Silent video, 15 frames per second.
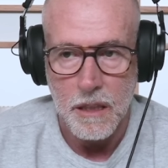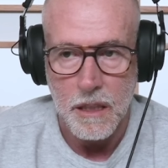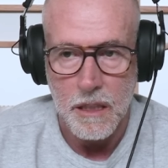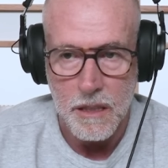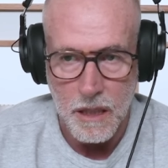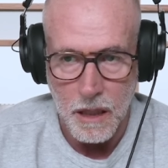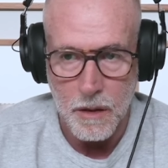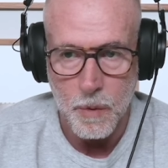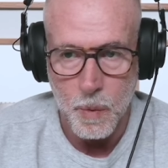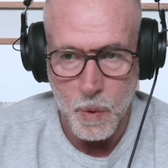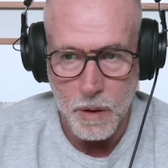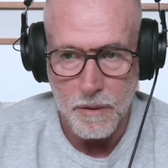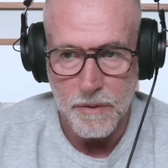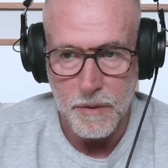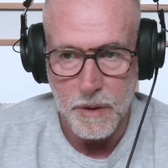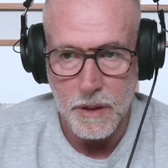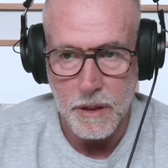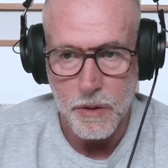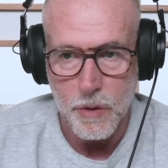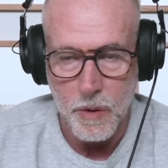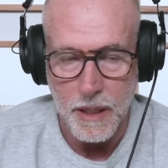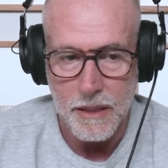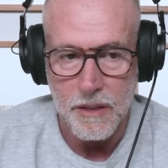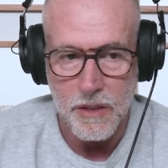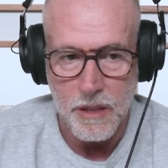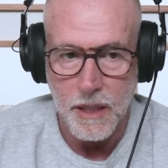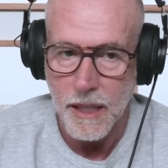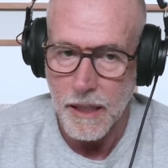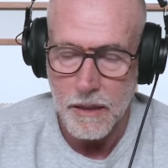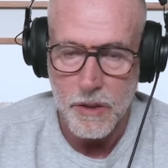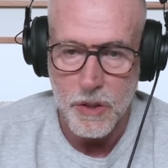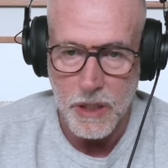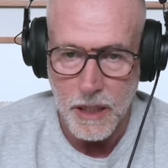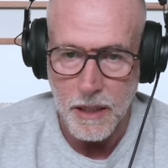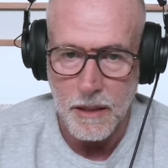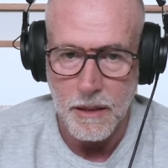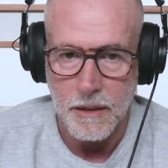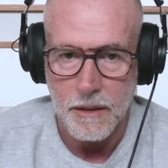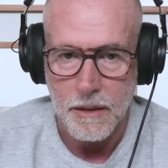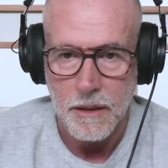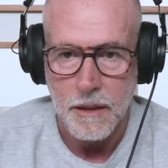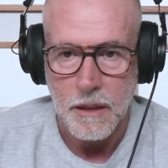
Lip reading: He's on a war footing trying to stay out of jail.